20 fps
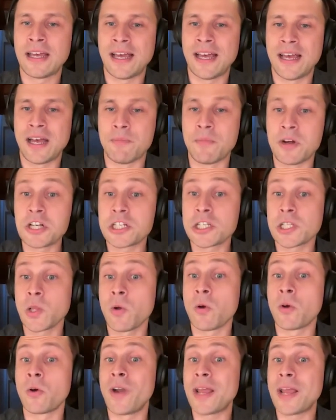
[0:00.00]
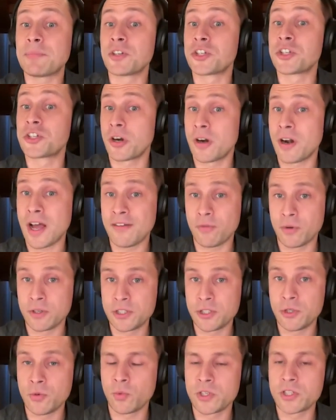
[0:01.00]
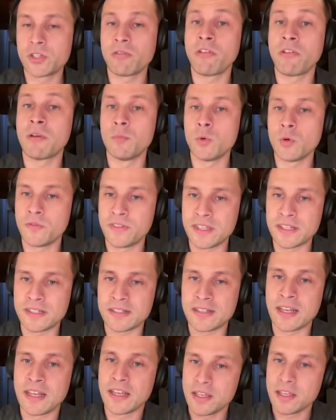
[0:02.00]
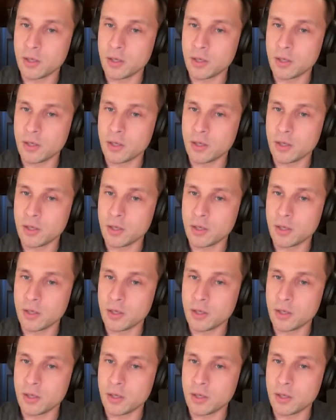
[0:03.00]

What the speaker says: a much slower ramp to turn off once you remove this